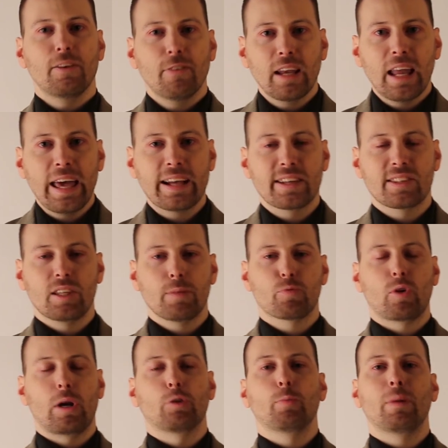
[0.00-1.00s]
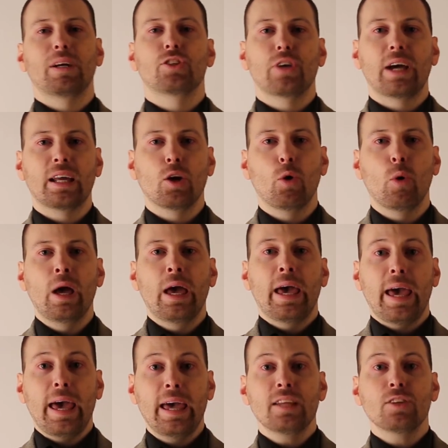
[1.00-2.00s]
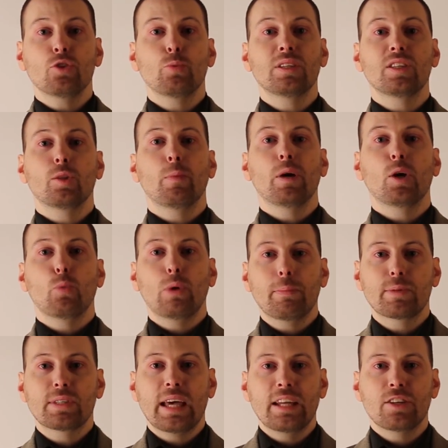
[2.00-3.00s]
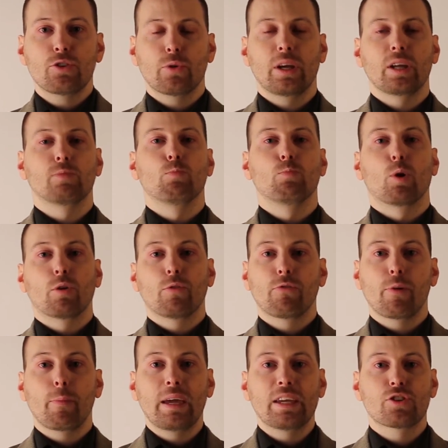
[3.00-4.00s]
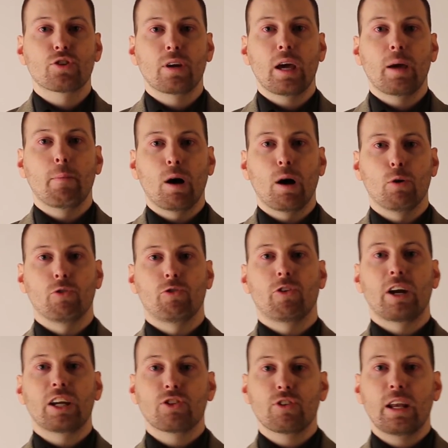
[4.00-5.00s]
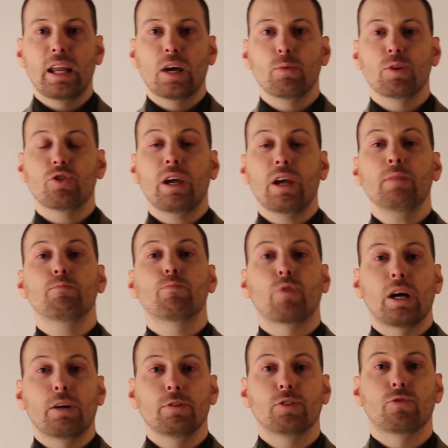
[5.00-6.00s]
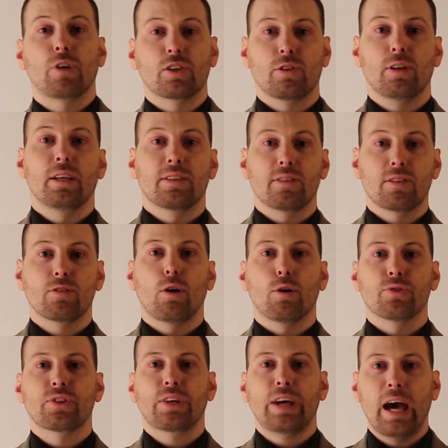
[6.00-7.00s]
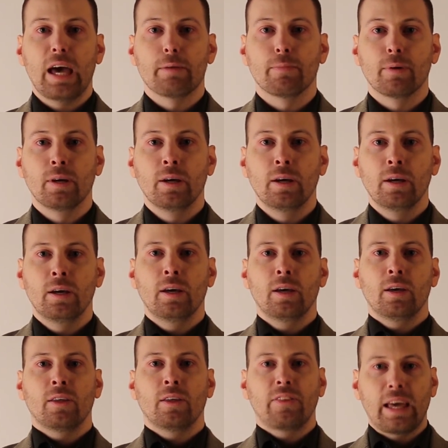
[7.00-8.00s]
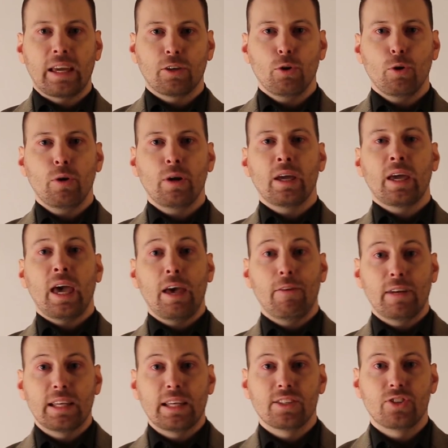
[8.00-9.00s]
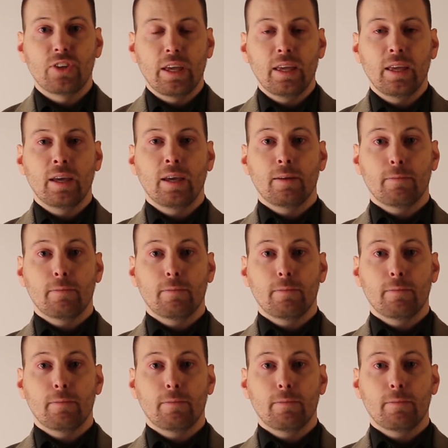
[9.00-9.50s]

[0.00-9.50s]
leave a like, subscribe to my channel and visit my website to get more information about the Russian language and private Russian lessons on Skype. Thank you, have a nice day,